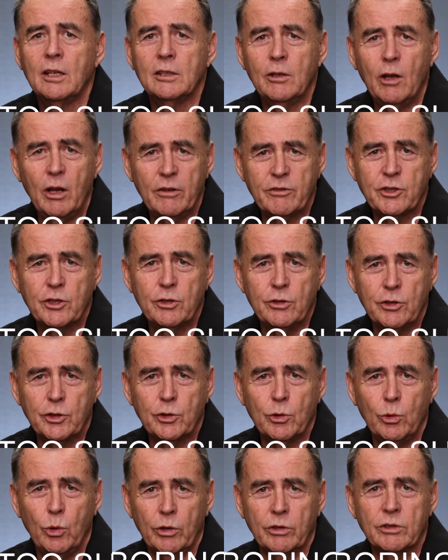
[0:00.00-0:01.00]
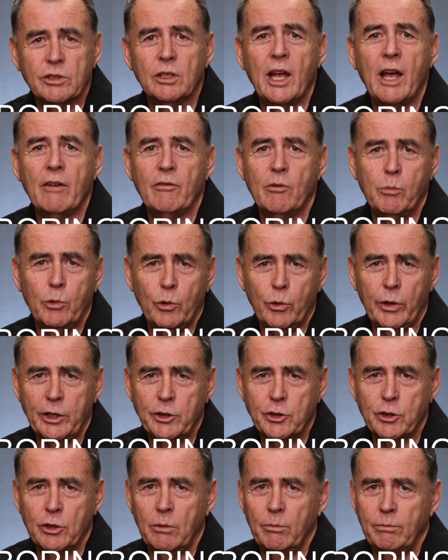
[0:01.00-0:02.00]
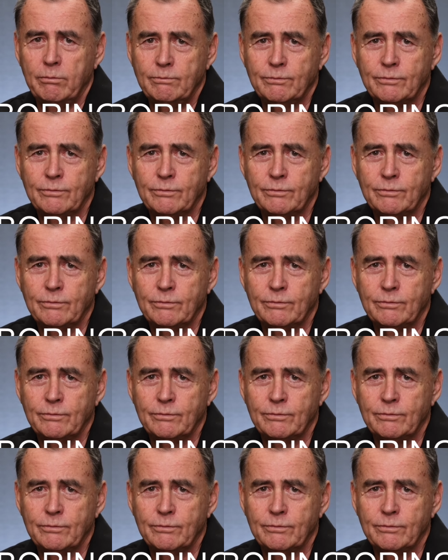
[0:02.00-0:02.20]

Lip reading: Life's too short to have a boring job.